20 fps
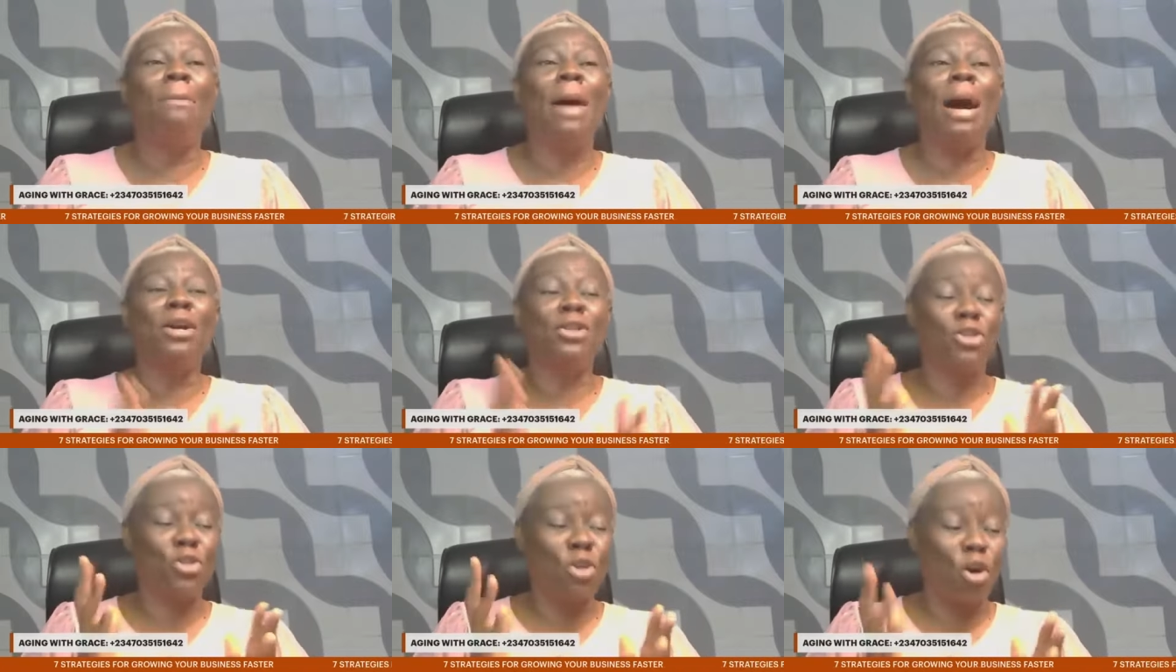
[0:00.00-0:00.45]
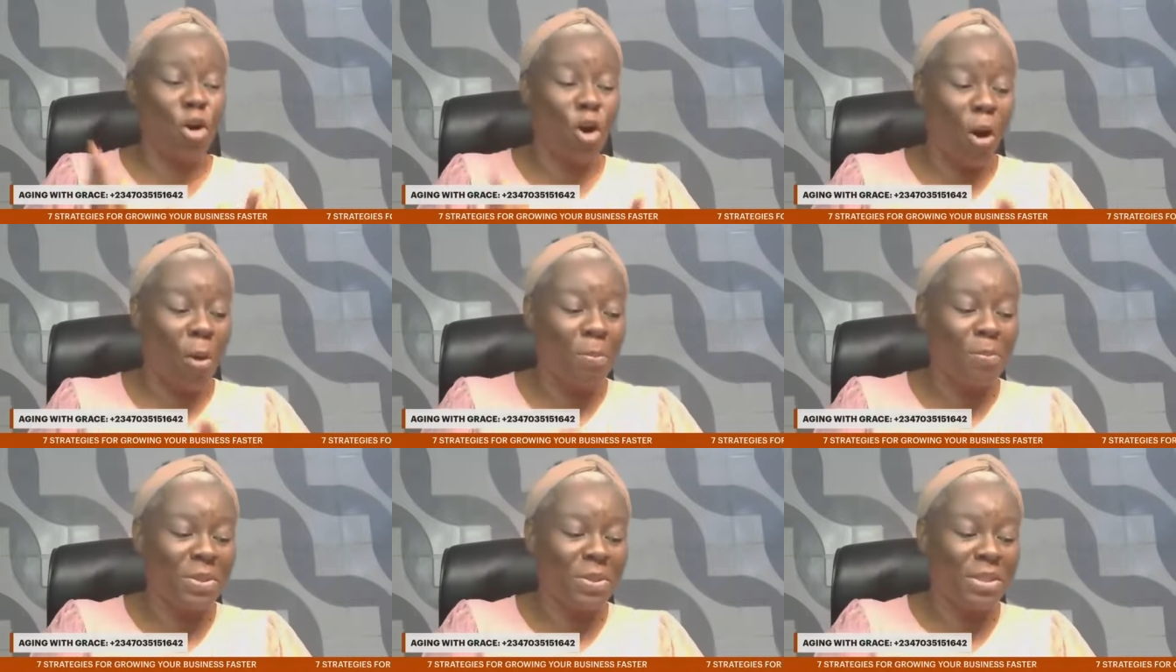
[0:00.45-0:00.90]
about your
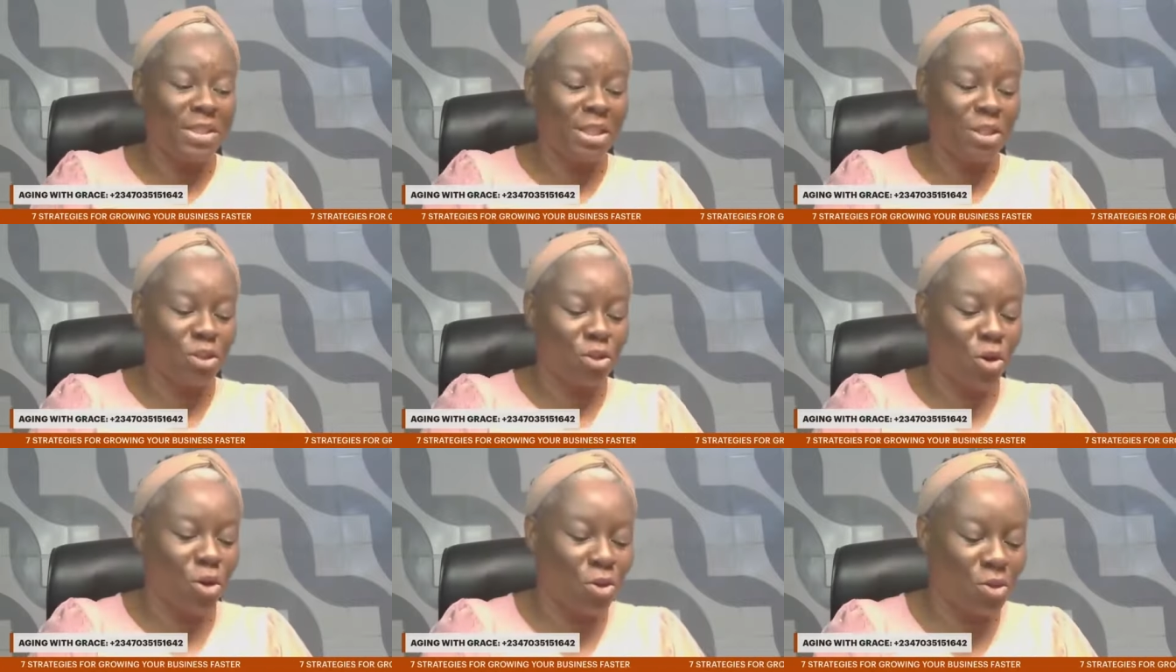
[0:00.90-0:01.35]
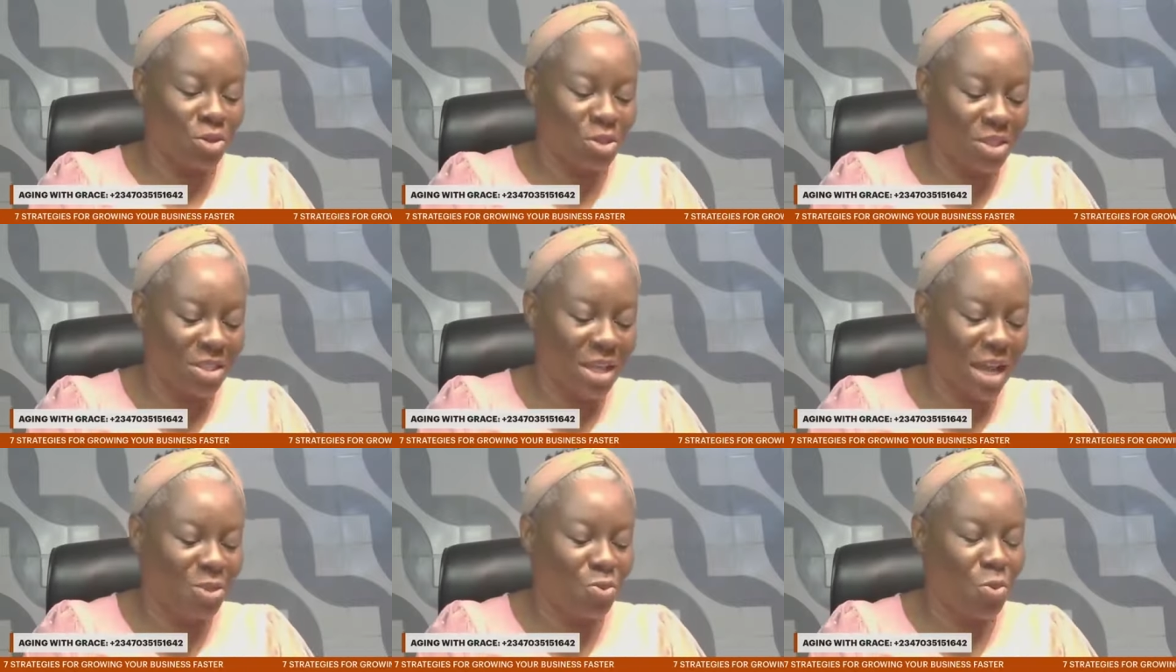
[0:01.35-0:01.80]
competitors.
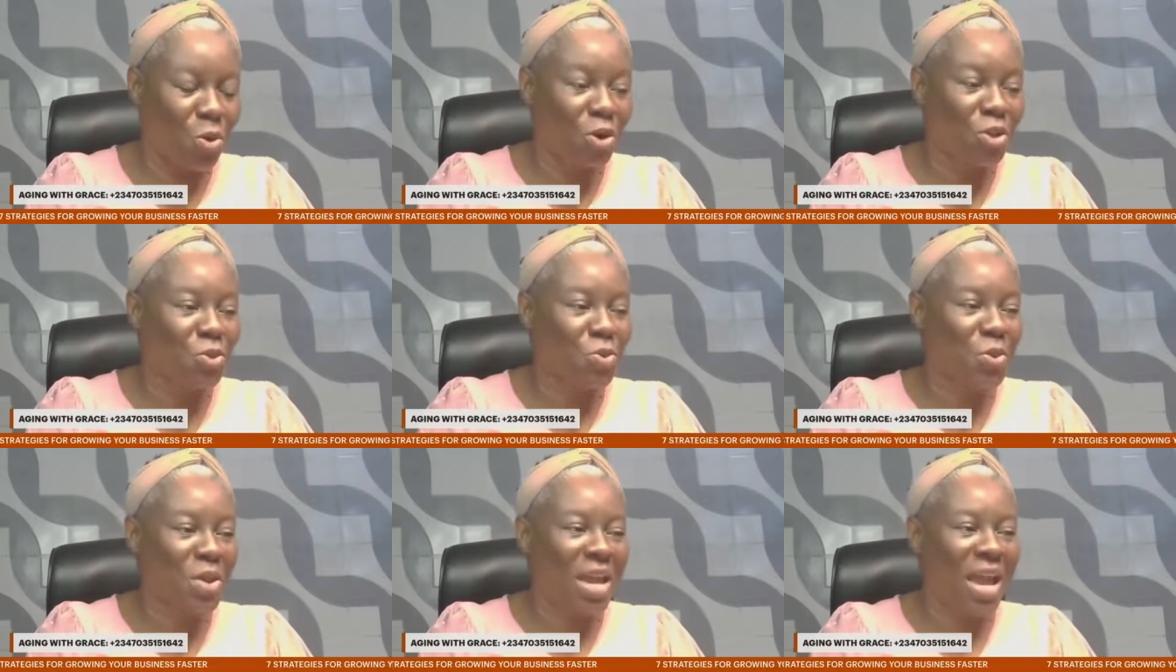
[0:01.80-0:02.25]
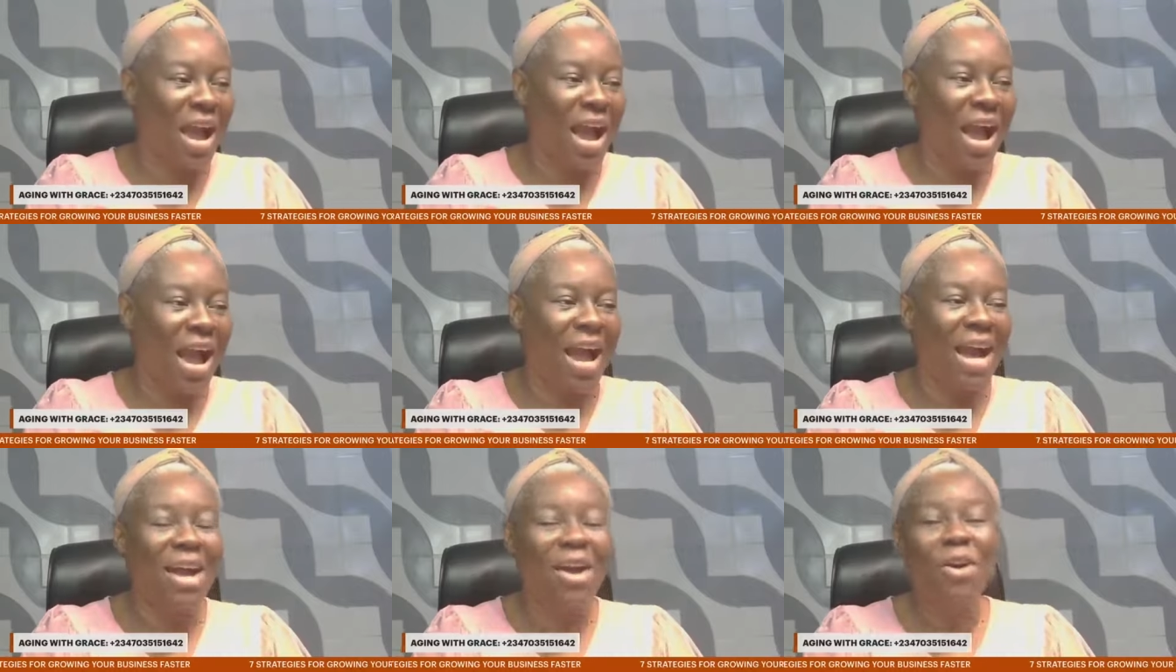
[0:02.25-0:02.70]
That's what we
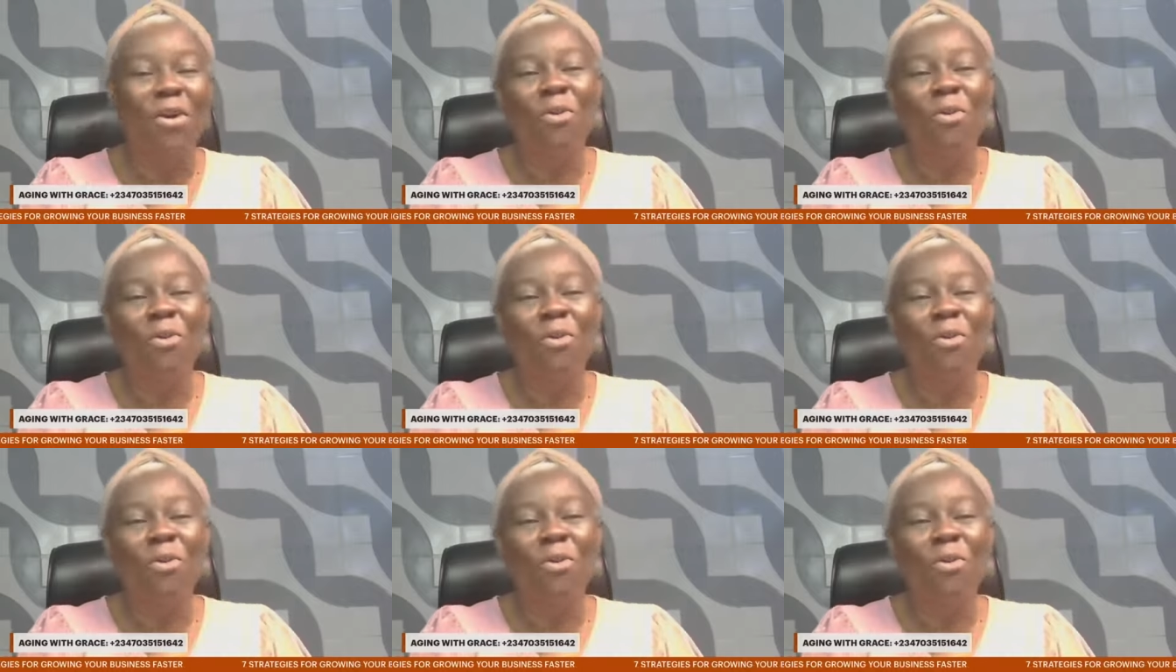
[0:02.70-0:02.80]
are.